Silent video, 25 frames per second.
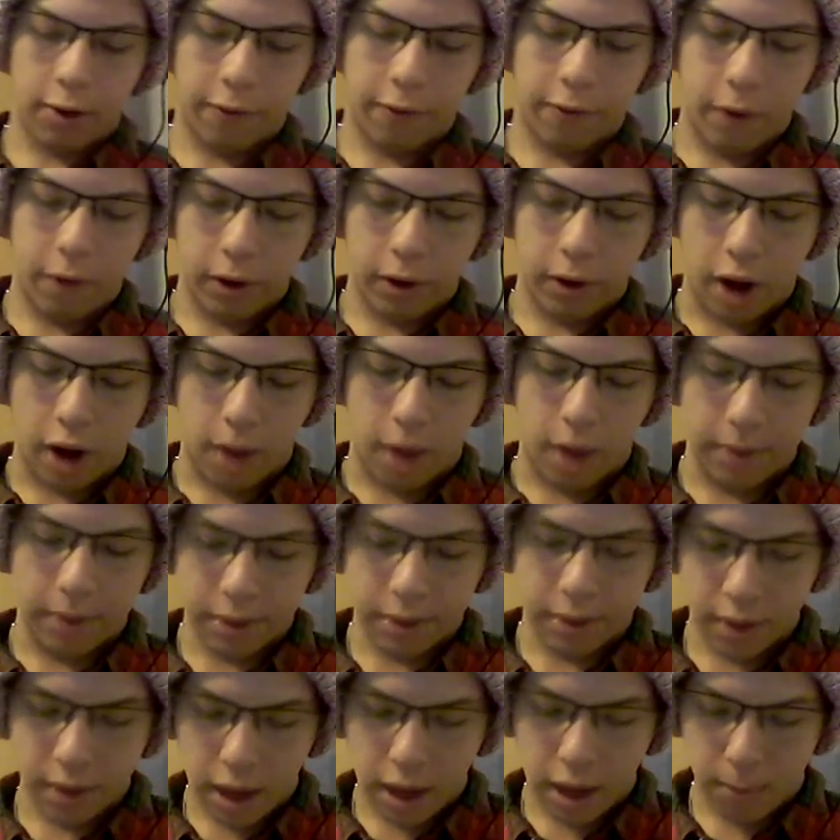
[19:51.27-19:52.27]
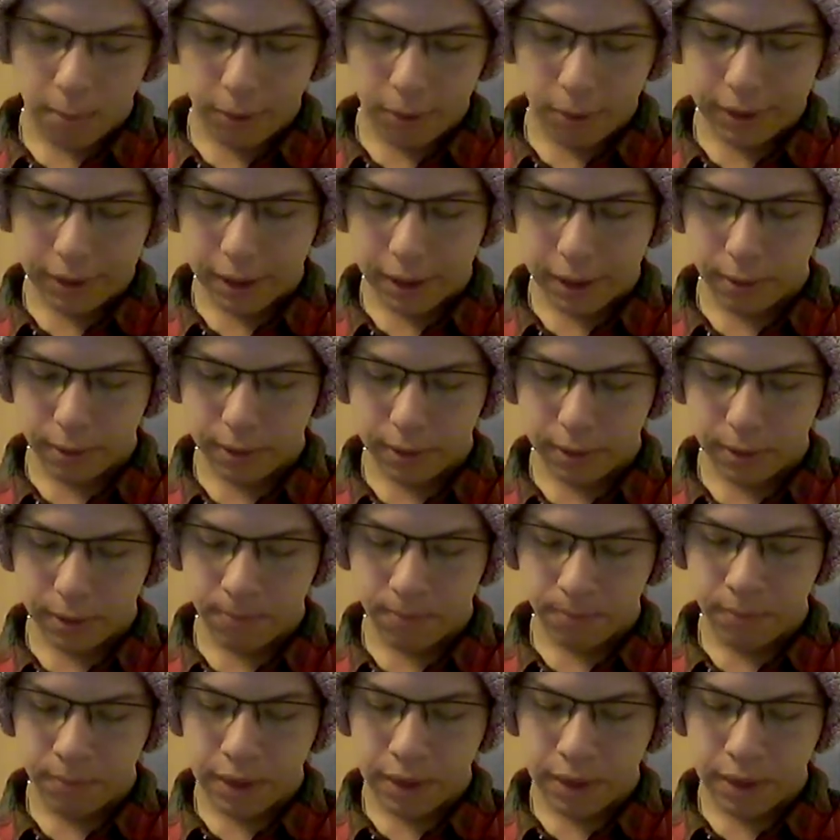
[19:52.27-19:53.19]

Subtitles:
photocopies and printouts.